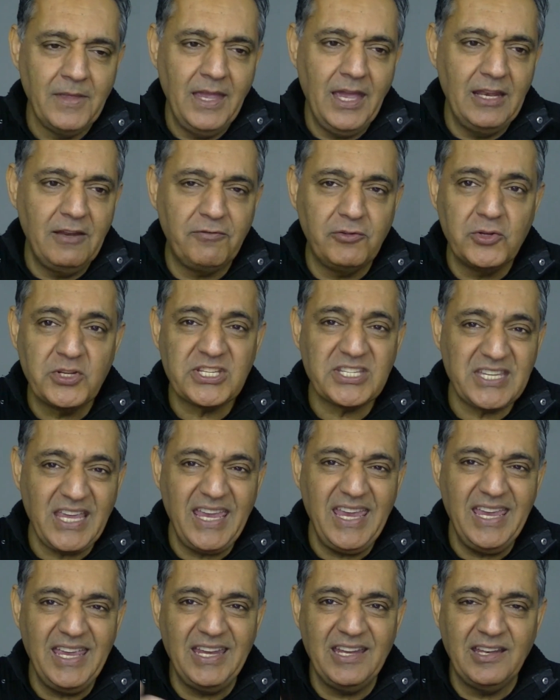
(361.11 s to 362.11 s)
And if you
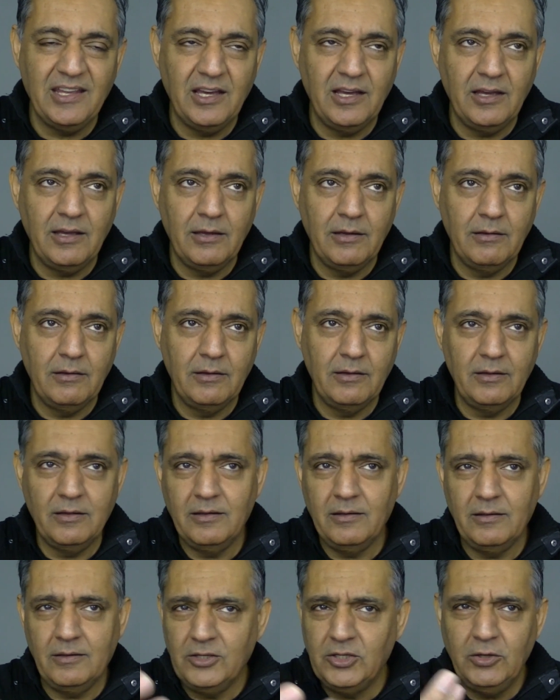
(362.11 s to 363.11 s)
say it
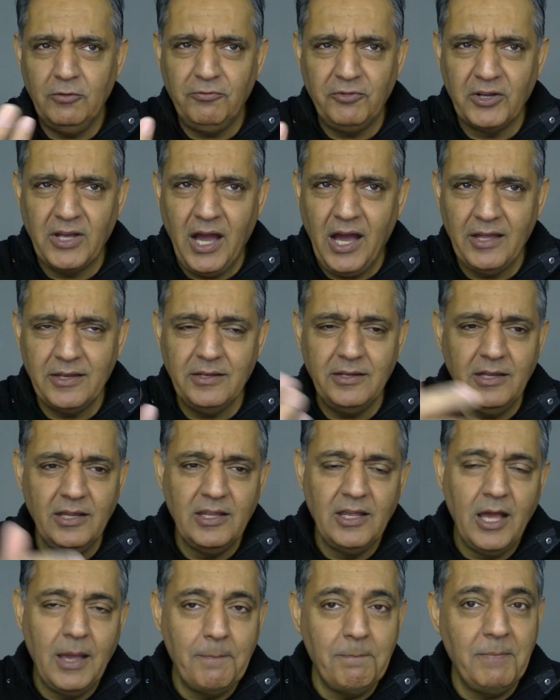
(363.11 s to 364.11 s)
you've forgotten,
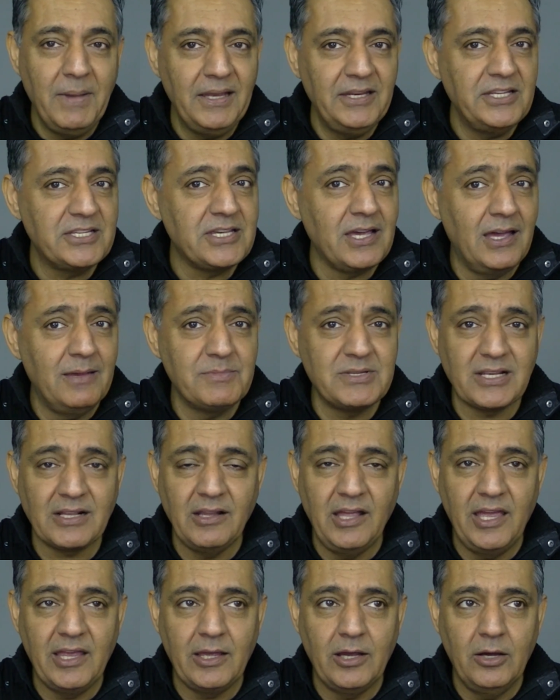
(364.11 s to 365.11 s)
many times the
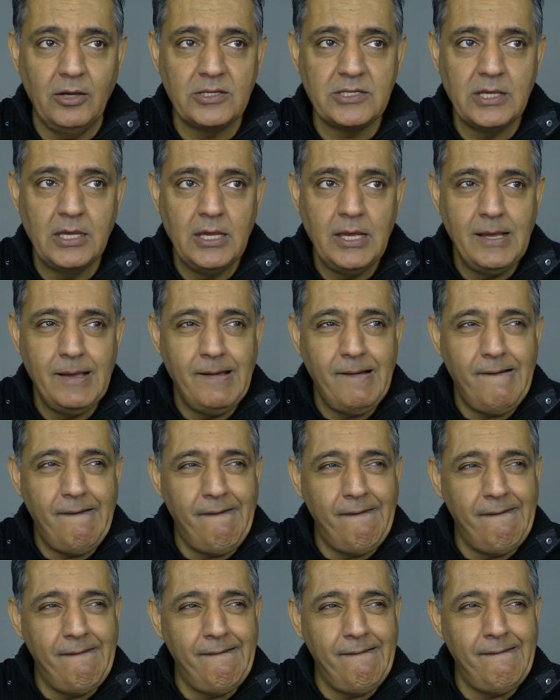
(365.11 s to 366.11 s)
client goes,
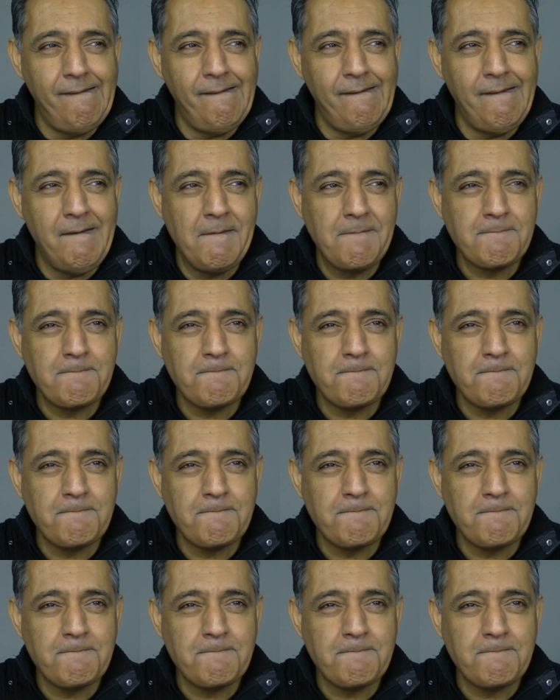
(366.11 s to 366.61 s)
they